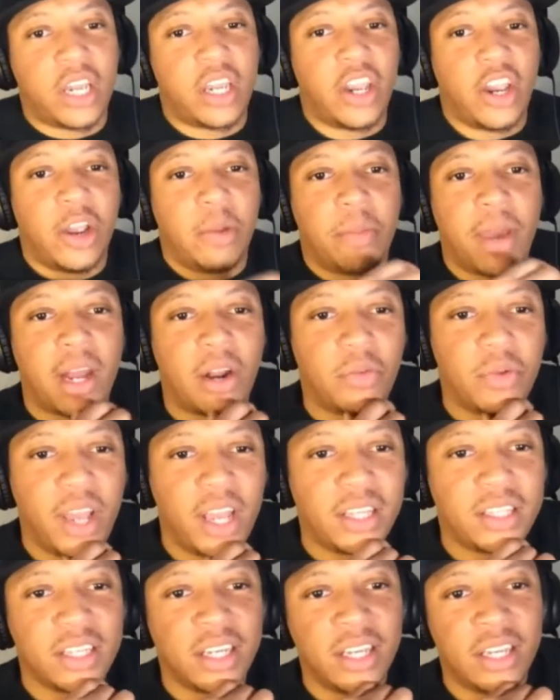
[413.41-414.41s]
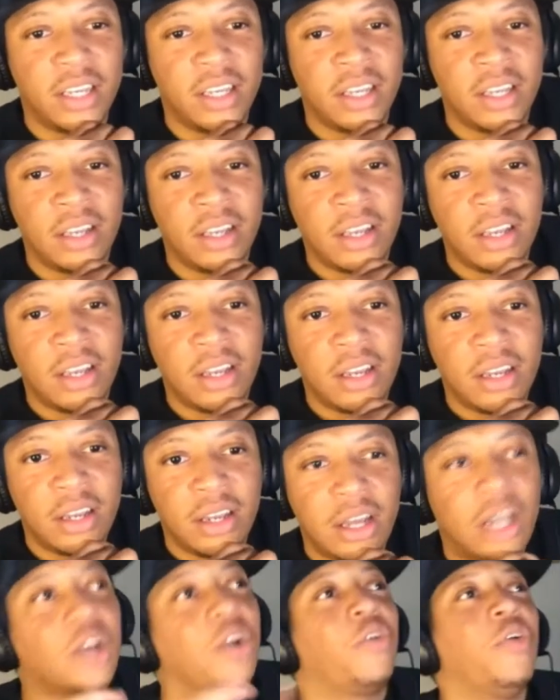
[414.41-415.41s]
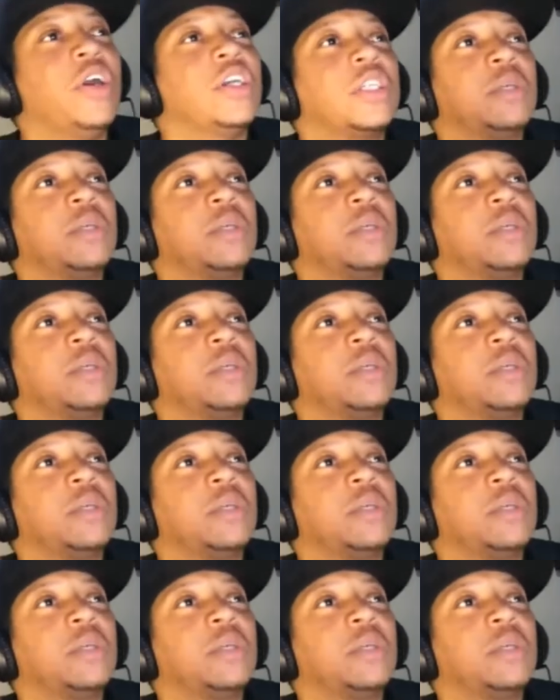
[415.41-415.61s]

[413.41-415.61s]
everybody on that team. Chris